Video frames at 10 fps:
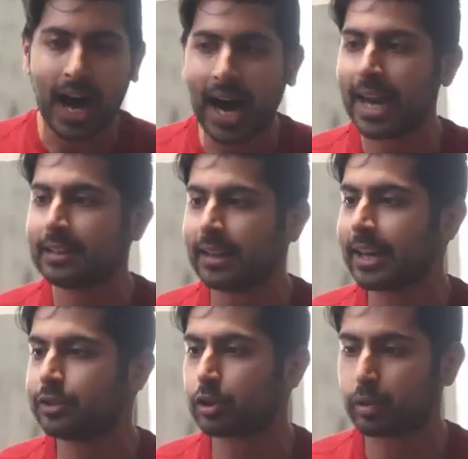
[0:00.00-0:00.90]
I'd
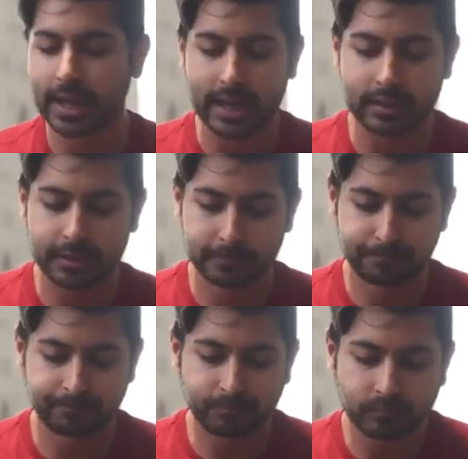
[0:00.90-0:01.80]
like to create
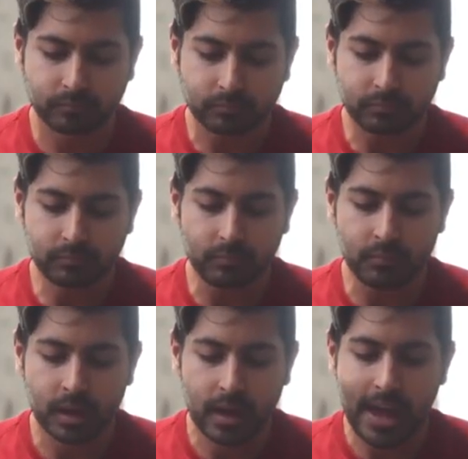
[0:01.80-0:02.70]

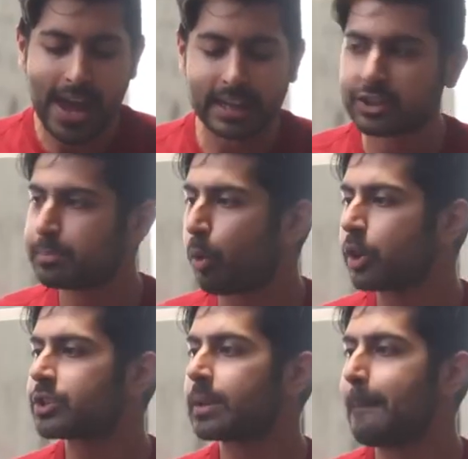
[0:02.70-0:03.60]
a
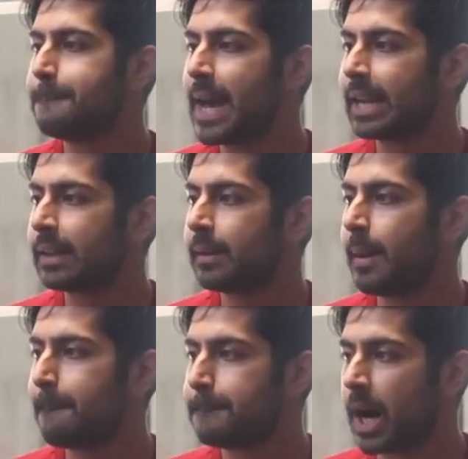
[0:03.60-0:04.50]
sports betting
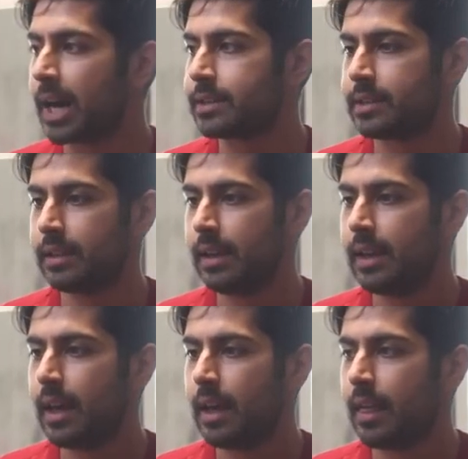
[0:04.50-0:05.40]
bot
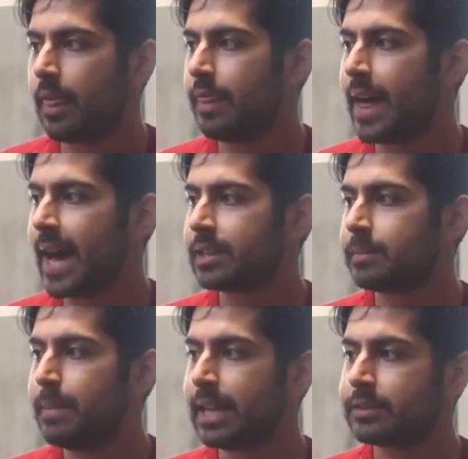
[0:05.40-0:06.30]
that
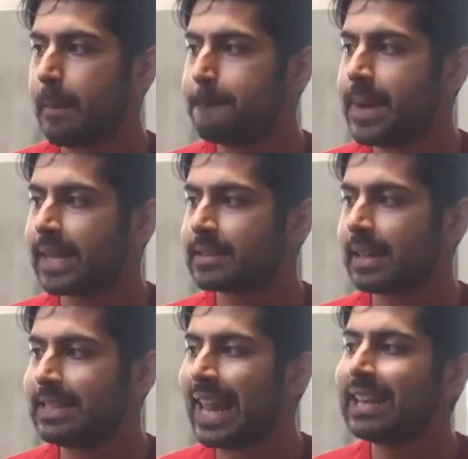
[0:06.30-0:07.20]
makes bets
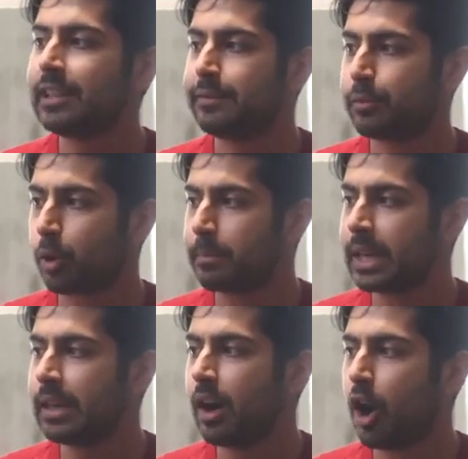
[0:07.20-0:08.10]
daily for
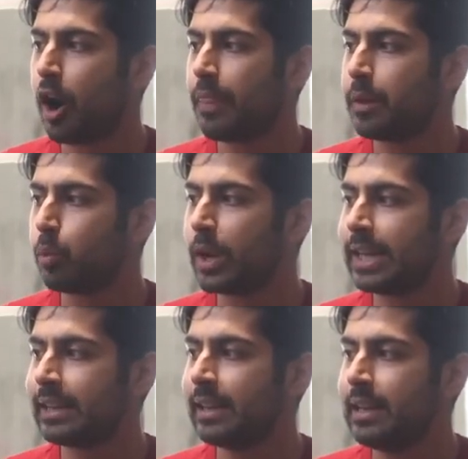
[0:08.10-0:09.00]
me on the
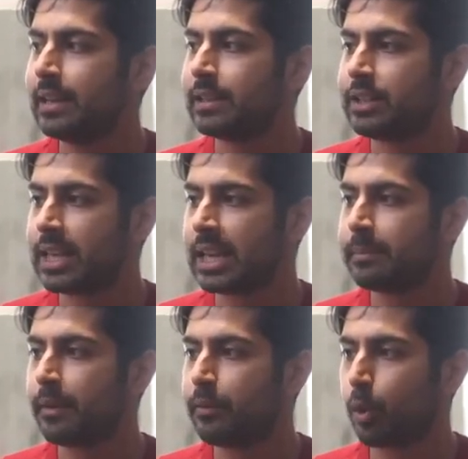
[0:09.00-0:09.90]
winning team
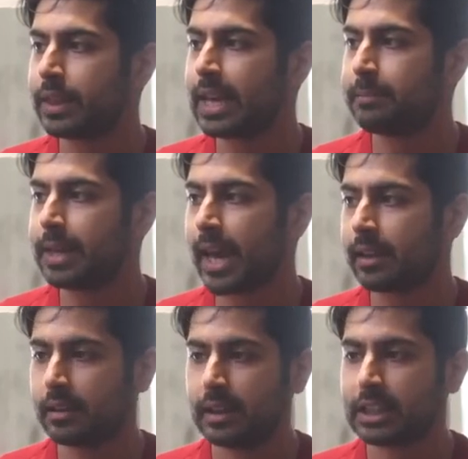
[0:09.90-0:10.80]
for the NBA.
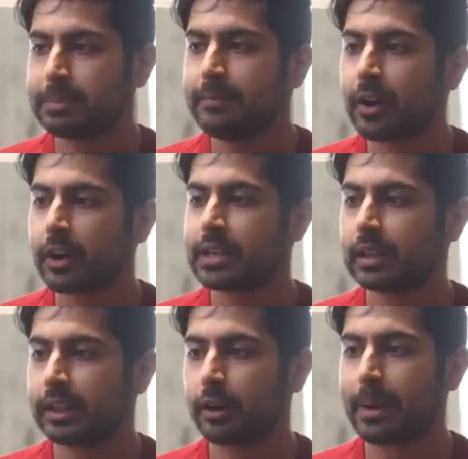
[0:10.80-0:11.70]
Let's be very
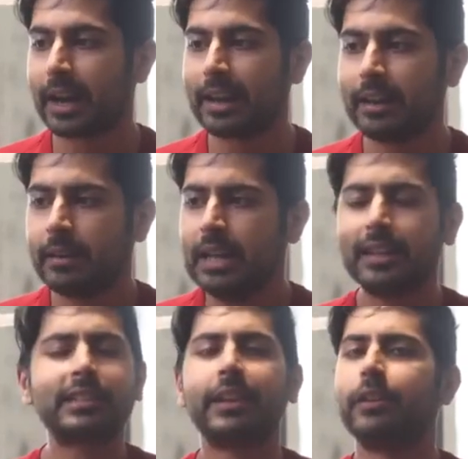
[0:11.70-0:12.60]
clear about it, and
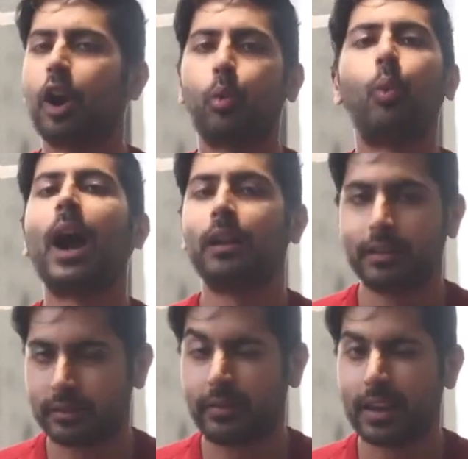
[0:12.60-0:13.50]
let's give it our
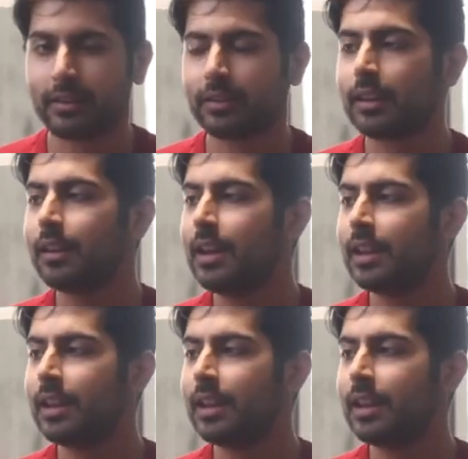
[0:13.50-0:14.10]
wildest fantasy.